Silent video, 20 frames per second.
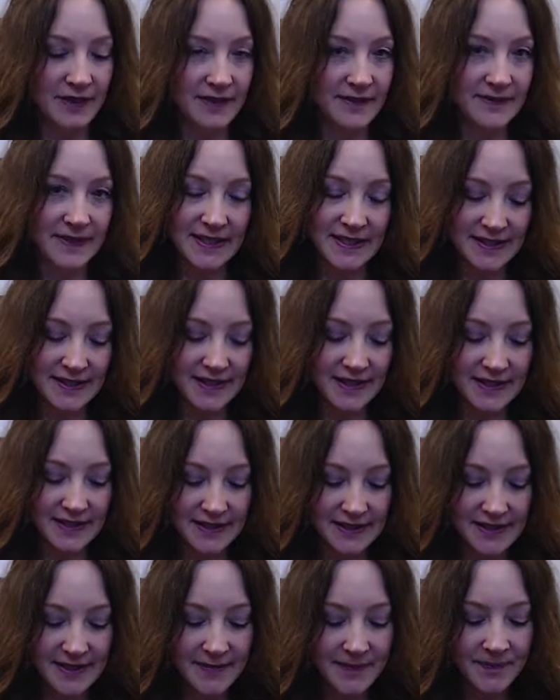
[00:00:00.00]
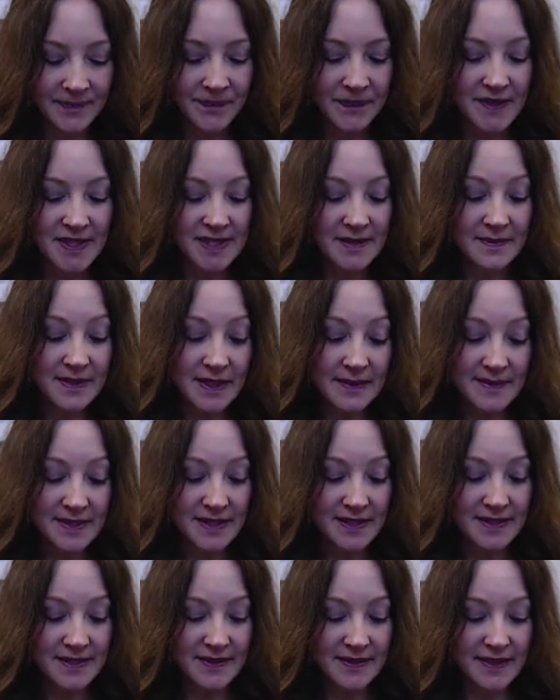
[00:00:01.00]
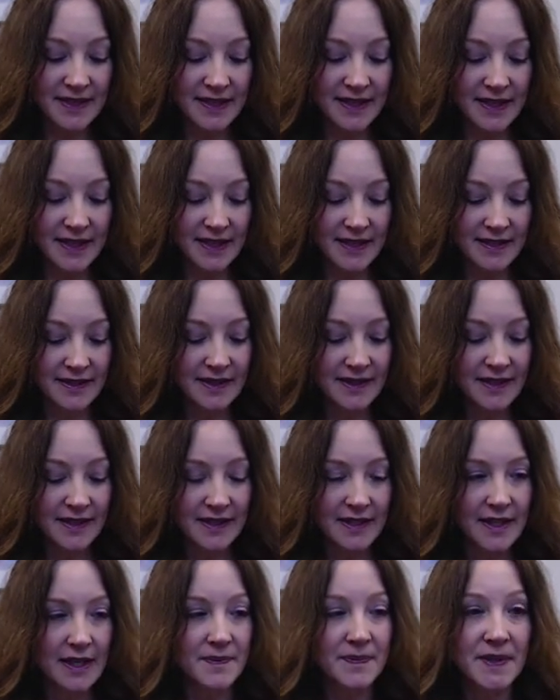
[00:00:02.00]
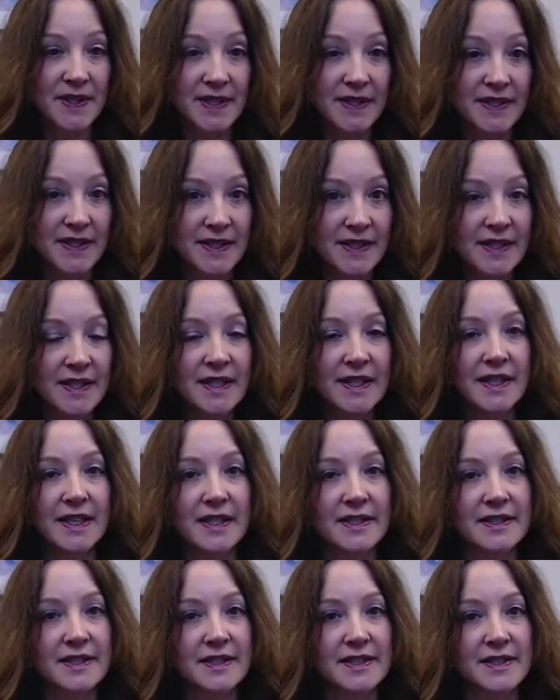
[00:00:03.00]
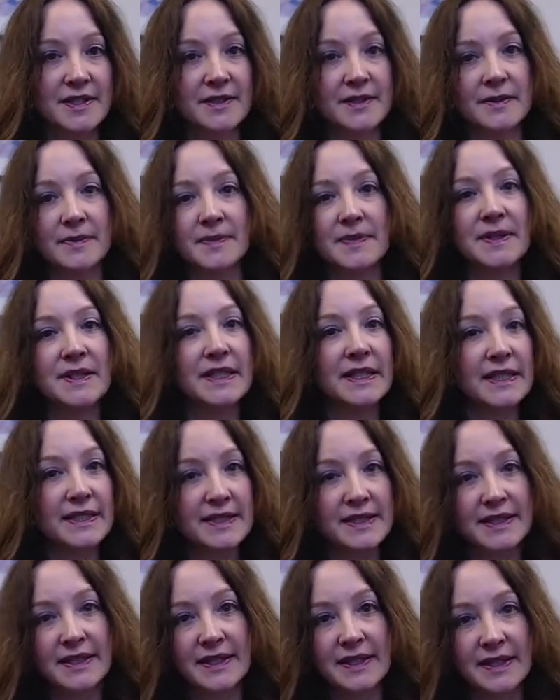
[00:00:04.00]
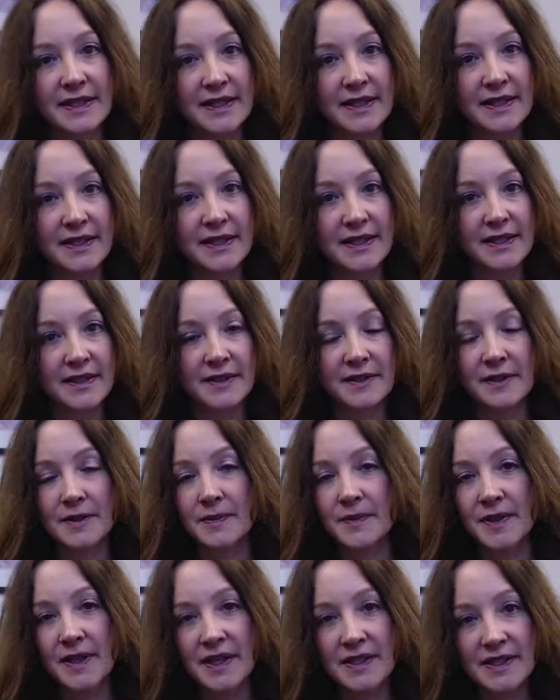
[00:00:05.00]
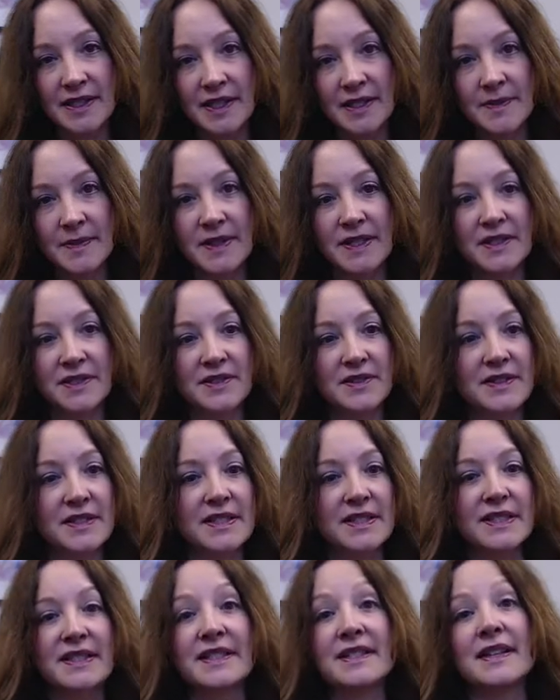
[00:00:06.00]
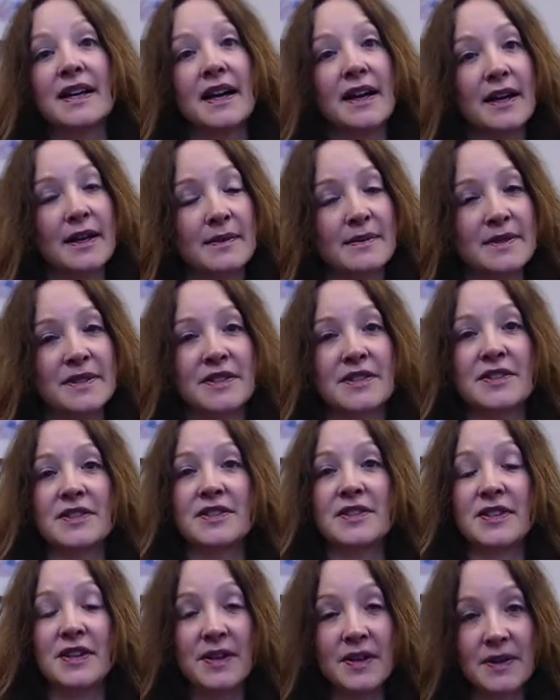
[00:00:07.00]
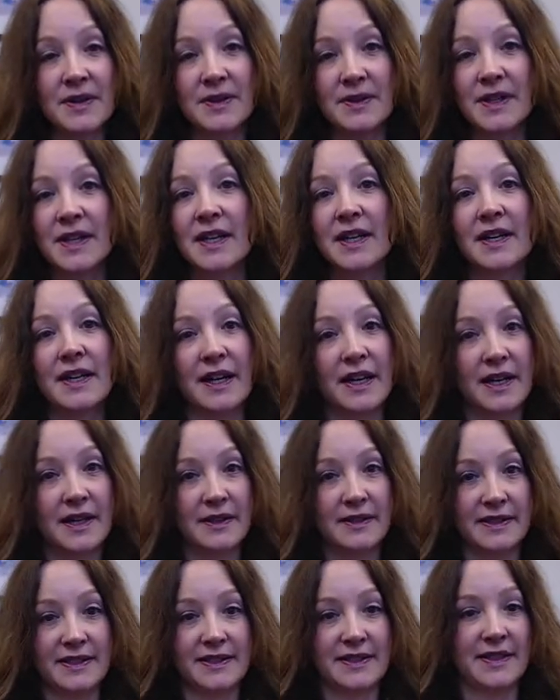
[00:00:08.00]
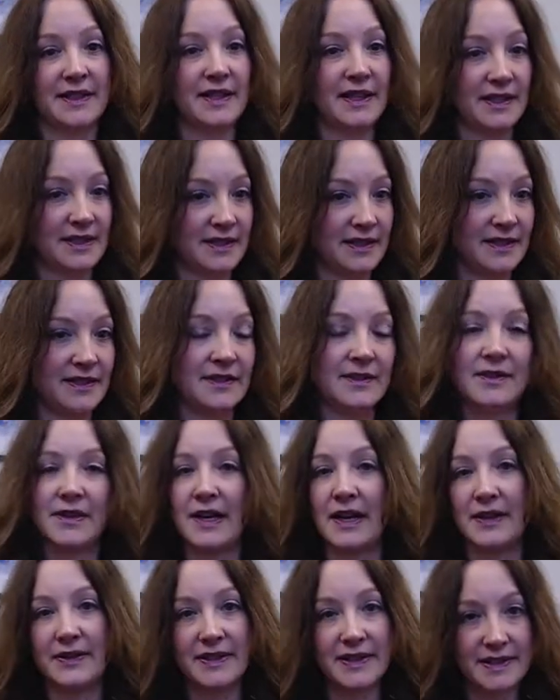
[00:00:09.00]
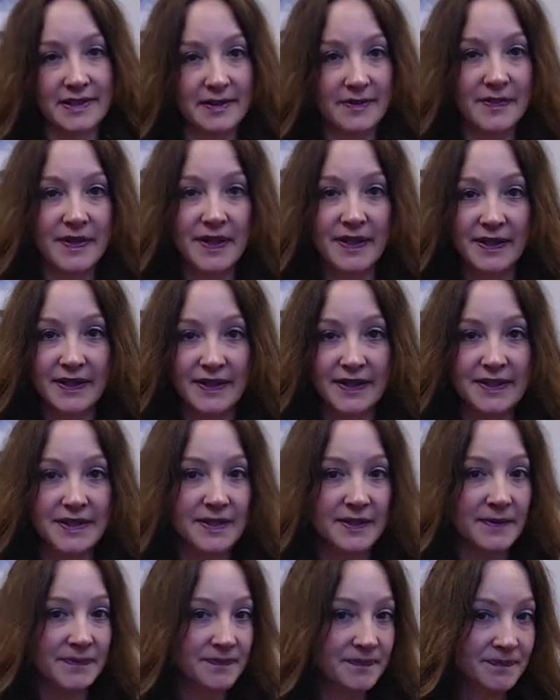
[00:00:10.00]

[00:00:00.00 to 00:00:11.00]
than one sentence. Sometimes also they can't appear until a certain place in your project because you just need time to show how it's connected or how it's compelling. So